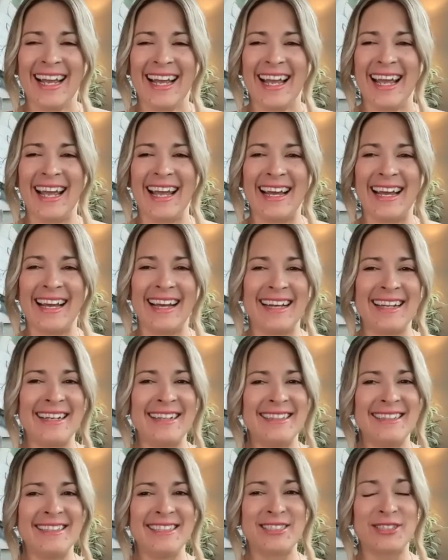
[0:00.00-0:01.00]

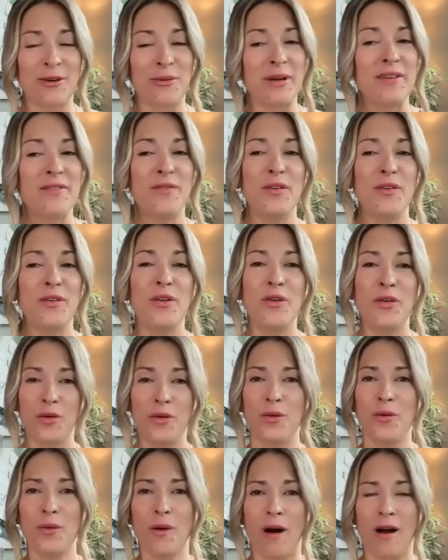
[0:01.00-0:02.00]
And so if
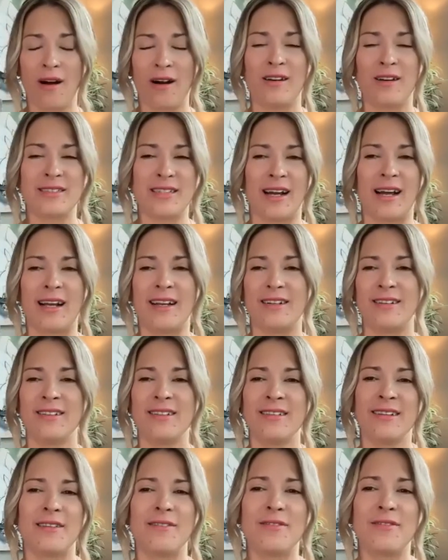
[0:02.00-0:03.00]
you are
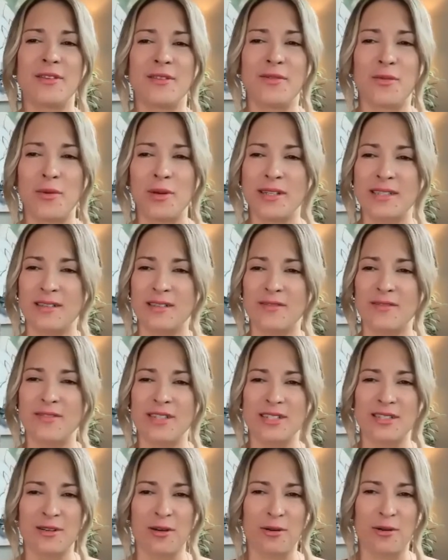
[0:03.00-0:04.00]
tired of the voice of
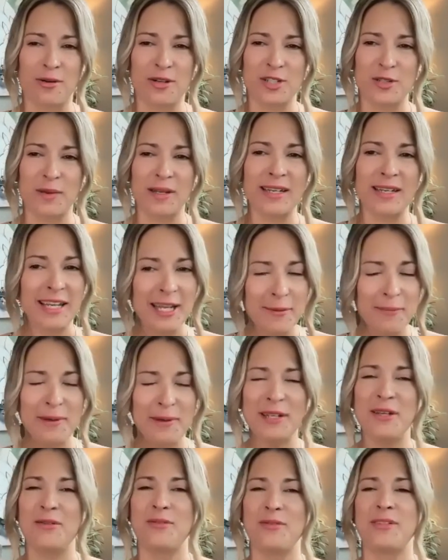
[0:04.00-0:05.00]
discouragement
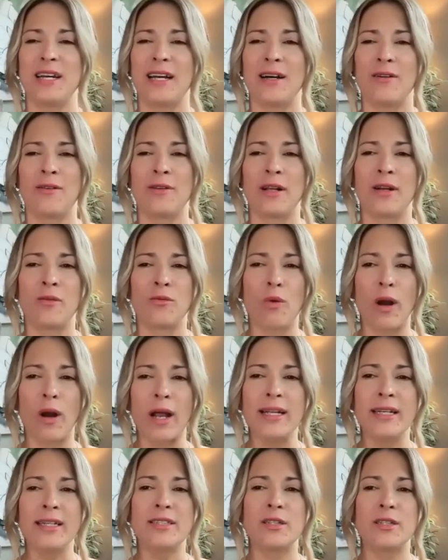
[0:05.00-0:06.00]
keeping you down and
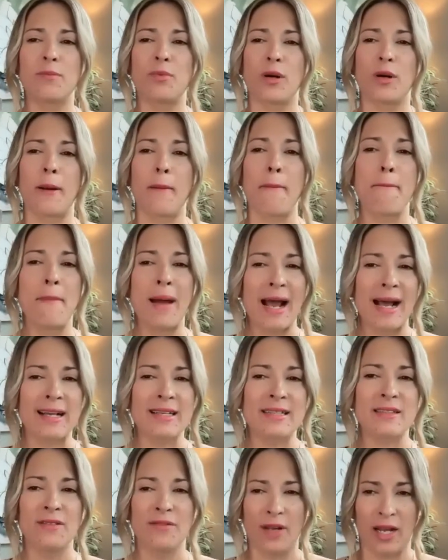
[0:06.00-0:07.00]
ready to bring
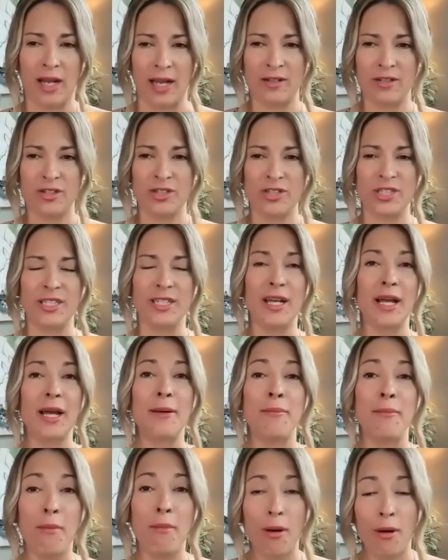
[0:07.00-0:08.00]
massive energy
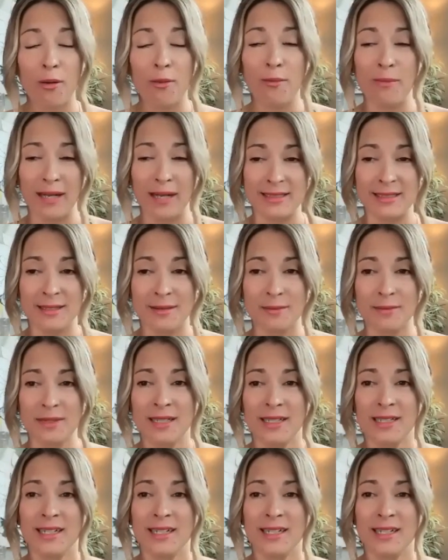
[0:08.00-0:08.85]
and momentum